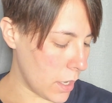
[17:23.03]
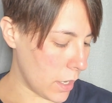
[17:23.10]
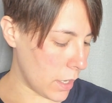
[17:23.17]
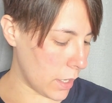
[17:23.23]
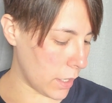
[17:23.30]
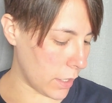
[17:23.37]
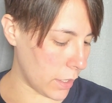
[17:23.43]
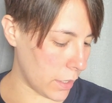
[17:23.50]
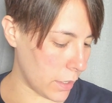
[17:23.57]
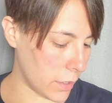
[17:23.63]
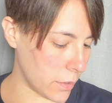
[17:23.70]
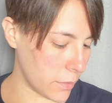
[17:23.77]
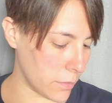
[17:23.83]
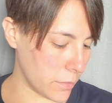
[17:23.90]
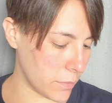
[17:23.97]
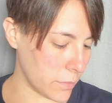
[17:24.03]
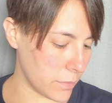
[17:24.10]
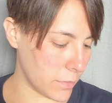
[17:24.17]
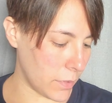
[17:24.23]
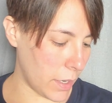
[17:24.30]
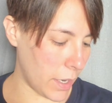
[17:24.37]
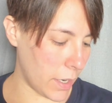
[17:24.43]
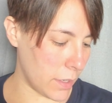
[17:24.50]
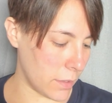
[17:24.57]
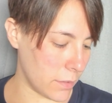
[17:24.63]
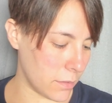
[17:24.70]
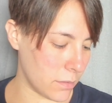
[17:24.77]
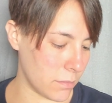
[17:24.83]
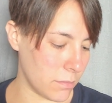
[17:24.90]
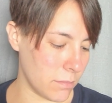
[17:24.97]
uh, and
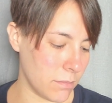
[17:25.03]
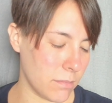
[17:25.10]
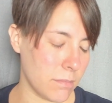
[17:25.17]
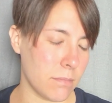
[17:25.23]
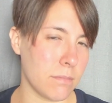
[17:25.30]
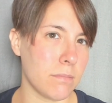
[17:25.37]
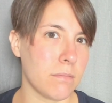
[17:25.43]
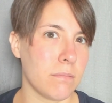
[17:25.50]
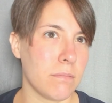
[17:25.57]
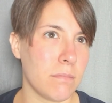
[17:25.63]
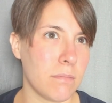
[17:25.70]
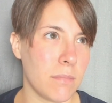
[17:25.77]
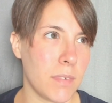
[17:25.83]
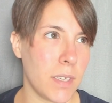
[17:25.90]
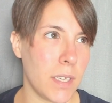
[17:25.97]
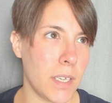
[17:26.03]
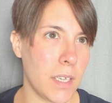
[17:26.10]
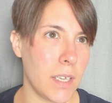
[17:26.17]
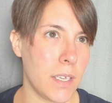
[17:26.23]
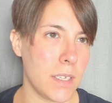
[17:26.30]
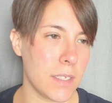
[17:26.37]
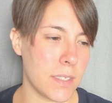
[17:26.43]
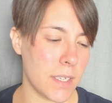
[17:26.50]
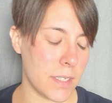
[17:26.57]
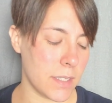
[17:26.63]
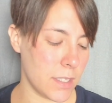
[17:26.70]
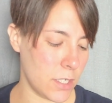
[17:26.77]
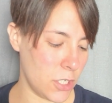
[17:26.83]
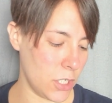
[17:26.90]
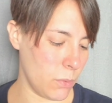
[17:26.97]
he says
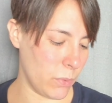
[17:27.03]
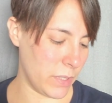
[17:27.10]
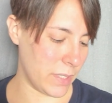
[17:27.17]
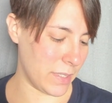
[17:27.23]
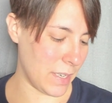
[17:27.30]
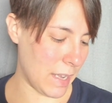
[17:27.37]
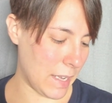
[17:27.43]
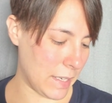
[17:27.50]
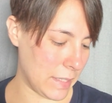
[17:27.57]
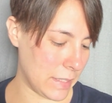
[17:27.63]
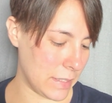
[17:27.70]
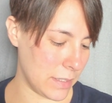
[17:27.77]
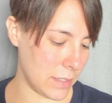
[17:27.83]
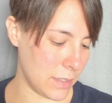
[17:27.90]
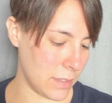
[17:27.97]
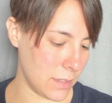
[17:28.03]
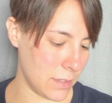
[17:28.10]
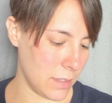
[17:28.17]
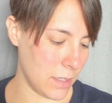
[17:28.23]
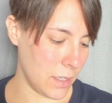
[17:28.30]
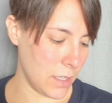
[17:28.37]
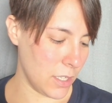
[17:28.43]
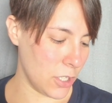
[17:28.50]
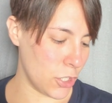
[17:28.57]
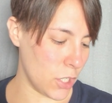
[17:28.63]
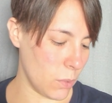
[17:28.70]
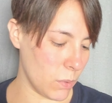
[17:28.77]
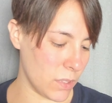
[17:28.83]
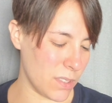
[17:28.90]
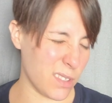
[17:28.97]
that she was not, she
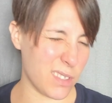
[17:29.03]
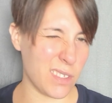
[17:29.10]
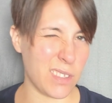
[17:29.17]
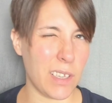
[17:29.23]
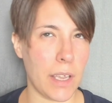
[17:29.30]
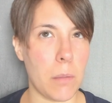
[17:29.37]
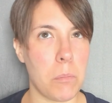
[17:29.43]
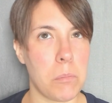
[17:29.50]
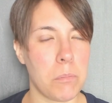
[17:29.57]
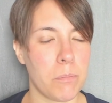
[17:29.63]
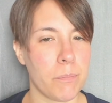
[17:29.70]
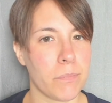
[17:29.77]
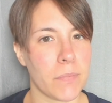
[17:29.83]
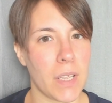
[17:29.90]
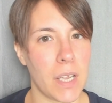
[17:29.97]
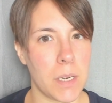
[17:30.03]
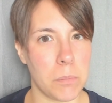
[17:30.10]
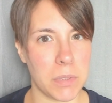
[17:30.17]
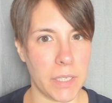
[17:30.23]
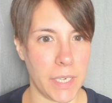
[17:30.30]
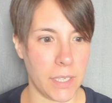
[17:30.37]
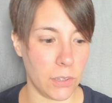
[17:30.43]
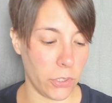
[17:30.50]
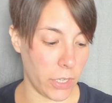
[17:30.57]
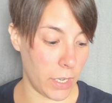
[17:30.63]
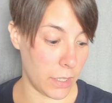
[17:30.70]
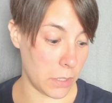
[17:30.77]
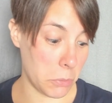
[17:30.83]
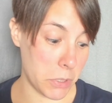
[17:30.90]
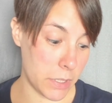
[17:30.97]
was like kind of plain
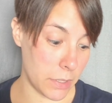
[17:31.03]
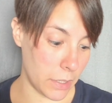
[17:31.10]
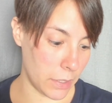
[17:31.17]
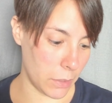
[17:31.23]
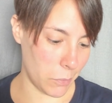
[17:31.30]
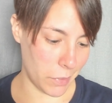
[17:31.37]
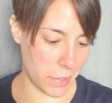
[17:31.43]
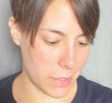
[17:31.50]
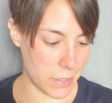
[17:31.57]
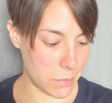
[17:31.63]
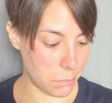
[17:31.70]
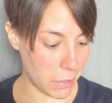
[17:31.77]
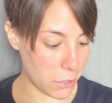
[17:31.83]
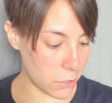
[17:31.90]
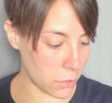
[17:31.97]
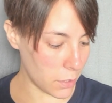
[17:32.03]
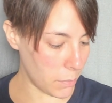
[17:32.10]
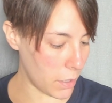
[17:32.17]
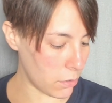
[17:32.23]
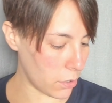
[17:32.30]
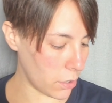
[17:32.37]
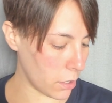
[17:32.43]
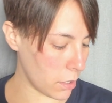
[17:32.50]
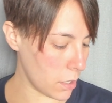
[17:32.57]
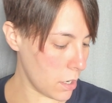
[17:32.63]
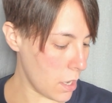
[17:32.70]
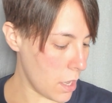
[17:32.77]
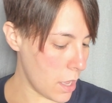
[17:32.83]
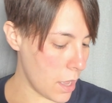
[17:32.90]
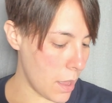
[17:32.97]
looking. There was nothing really special about her,
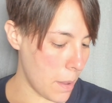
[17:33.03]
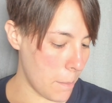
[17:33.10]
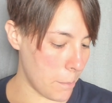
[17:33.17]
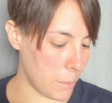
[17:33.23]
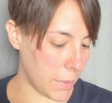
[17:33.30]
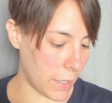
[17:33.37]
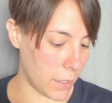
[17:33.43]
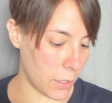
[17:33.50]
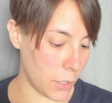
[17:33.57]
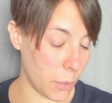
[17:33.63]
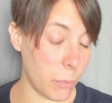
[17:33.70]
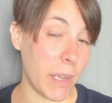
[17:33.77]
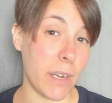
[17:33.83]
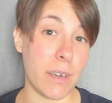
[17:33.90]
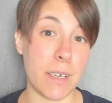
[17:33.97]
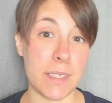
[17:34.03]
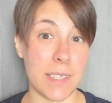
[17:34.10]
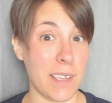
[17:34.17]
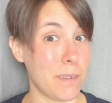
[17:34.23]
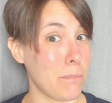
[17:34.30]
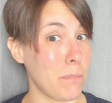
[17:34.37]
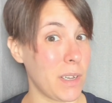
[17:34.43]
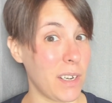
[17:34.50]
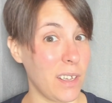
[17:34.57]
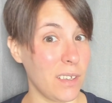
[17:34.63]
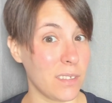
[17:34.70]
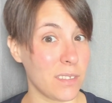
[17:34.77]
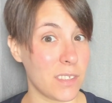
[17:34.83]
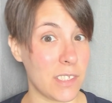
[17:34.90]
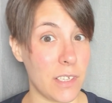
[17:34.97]
but her parents had money,
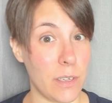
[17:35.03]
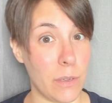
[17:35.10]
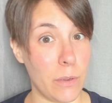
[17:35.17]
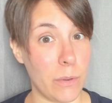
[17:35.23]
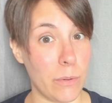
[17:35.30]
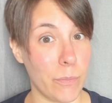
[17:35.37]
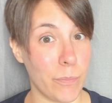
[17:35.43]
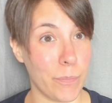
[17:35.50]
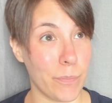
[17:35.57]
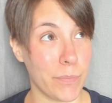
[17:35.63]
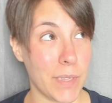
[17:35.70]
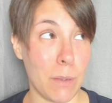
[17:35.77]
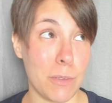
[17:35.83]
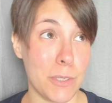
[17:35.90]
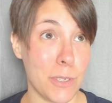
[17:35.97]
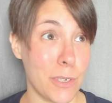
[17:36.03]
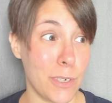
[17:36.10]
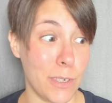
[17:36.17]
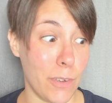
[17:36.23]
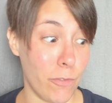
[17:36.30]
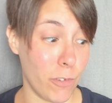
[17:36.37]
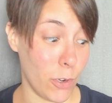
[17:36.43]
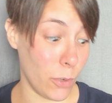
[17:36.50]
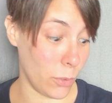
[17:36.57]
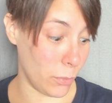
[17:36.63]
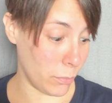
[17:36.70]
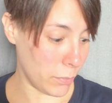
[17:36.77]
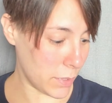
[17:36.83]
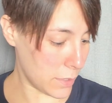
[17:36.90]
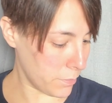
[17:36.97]
so that was good enough for
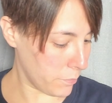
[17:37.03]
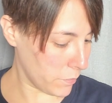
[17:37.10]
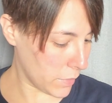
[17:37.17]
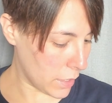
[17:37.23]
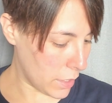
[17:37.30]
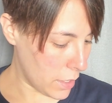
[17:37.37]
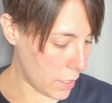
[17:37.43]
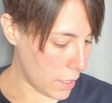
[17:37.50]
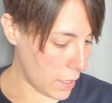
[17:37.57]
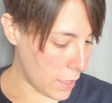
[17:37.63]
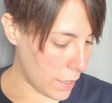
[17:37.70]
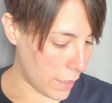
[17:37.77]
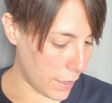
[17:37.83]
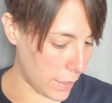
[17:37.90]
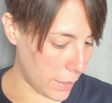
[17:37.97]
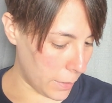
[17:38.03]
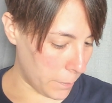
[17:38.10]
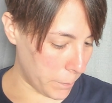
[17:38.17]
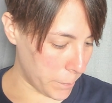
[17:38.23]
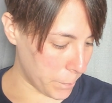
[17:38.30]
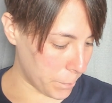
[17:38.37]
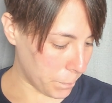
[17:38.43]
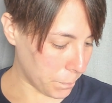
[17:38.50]
Holmes. Um,